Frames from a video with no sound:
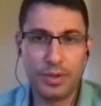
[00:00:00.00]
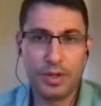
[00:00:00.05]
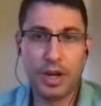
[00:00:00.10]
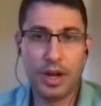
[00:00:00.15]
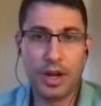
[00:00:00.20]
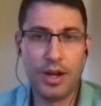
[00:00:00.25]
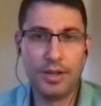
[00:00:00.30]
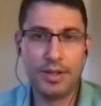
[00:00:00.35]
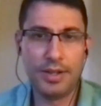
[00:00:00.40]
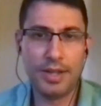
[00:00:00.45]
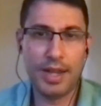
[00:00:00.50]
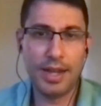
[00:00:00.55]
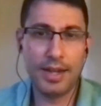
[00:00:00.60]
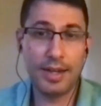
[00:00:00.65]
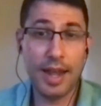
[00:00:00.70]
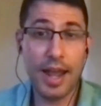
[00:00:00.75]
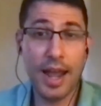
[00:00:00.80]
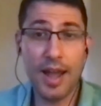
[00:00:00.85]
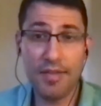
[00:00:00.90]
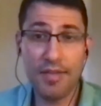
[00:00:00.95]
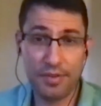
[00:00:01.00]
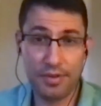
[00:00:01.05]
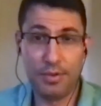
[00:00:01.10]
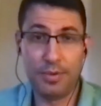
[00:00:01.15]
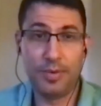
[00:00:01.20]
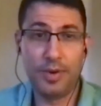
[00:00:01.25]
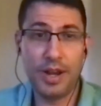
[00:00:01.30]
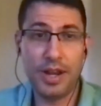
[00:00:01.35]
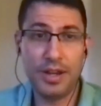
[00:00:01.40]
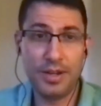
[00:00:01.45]
contact after the
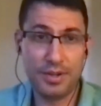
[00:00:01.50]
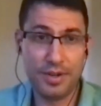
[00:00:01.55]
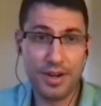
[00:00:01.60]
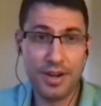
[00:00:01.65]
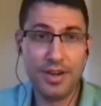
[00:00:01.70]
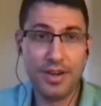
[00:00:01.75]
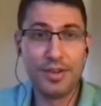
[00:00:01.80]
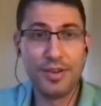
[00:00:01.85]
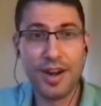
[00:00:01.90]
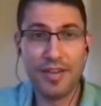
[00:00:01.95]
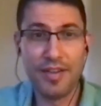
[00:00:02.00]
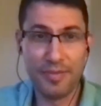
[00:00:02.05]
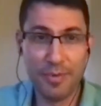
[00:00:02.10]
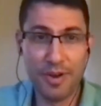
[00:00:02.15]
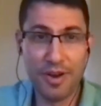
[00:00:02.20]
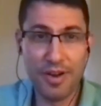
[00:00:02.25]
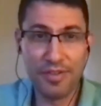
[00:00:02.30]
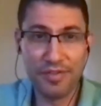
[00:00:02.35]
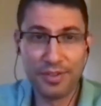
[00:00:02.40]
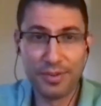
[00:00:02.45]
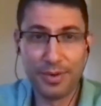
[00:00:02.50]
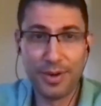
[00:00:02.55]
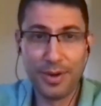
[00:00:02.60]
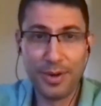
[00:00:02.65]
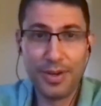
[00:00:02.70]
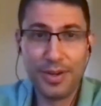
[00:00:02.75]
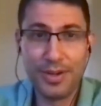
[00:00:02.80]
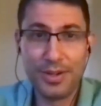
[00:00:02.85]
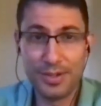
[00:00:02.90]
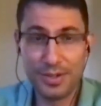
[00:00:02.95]
race, trying to drive him off the road
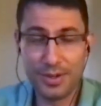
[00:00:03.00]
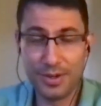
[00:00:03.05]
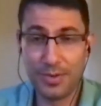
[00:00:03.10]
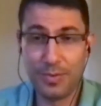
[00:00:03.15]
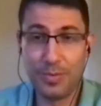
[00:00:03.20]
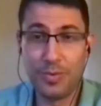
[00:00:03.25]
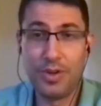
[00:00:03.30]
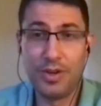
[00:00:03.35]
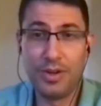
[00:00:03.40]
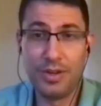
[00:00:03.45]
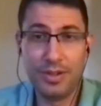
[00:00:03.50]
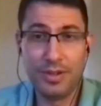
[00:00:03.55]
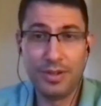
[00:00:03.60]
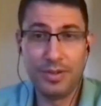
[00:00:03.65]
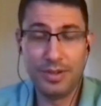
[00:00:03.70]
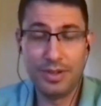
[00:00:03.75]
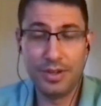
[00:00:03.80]
into turn one, could